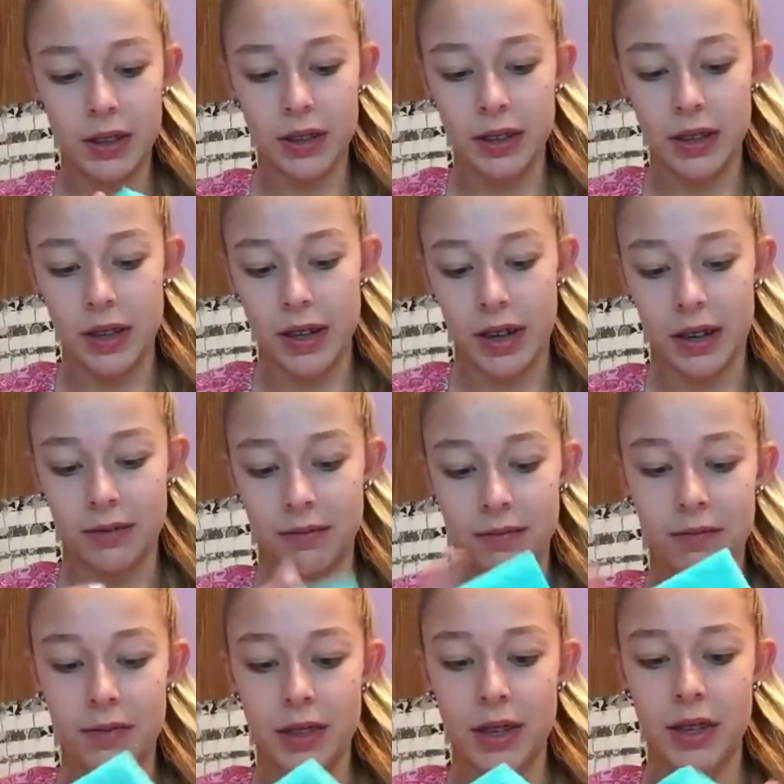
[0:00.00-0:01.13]
yeah.
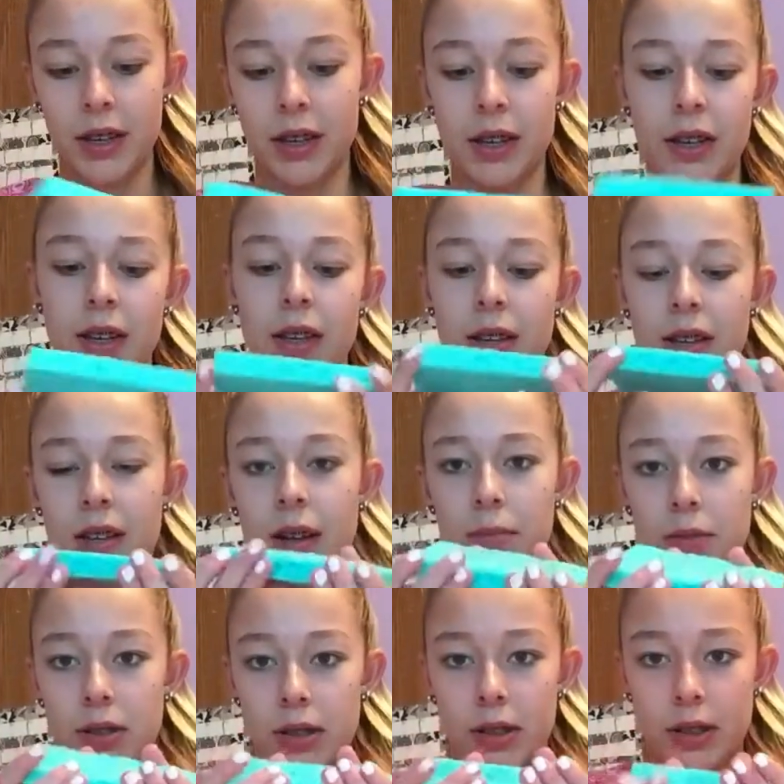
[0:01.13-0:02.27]
And then I'm
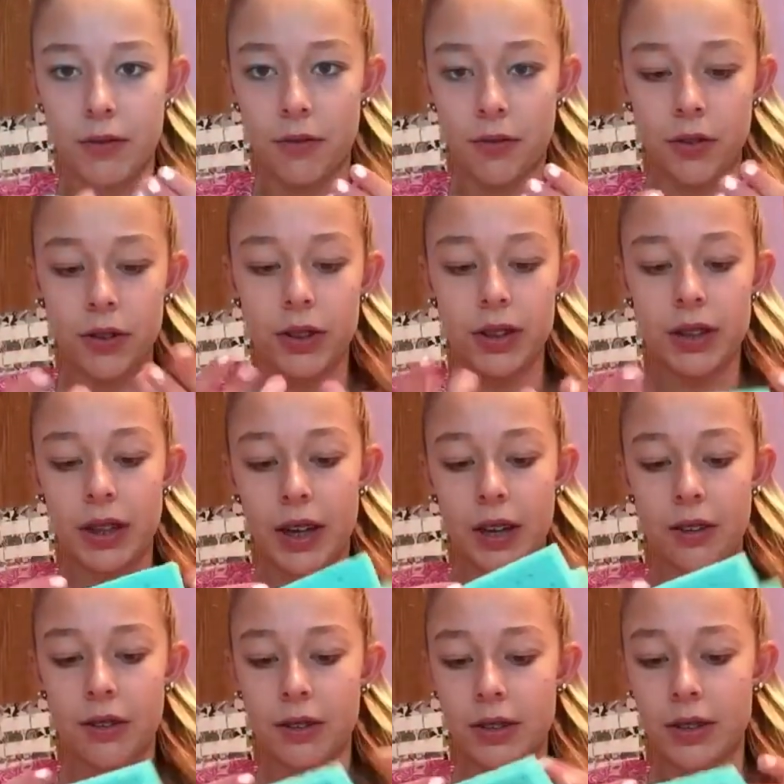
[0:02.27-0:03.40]
just going to fold it
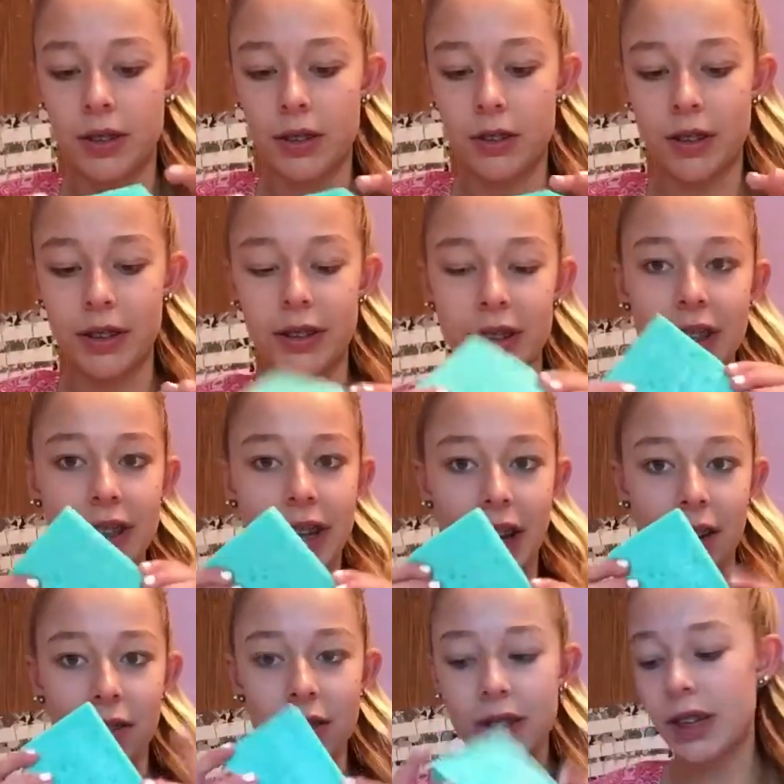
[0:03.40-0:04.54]
together to stretch it
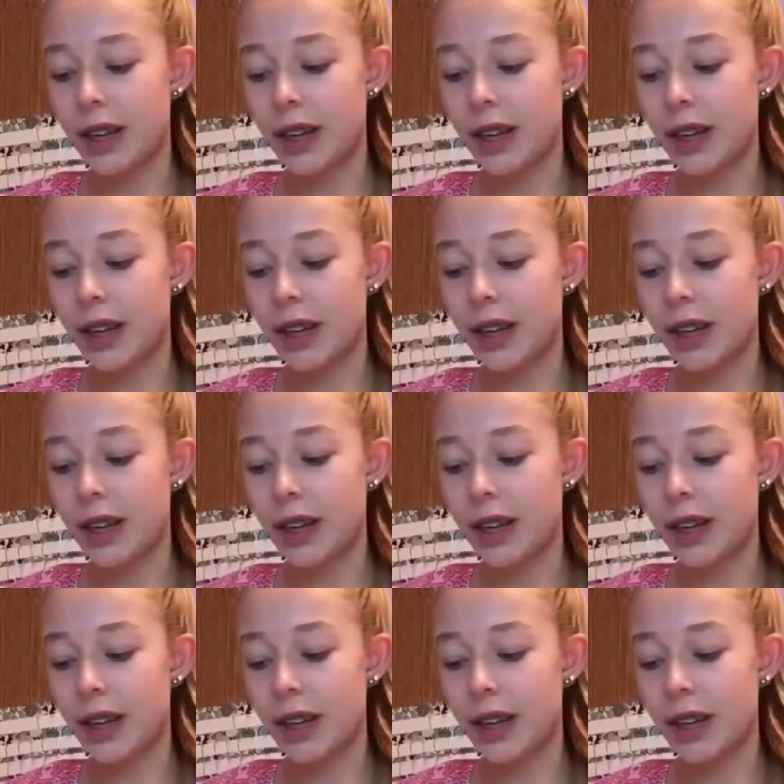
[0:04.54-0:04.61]
out,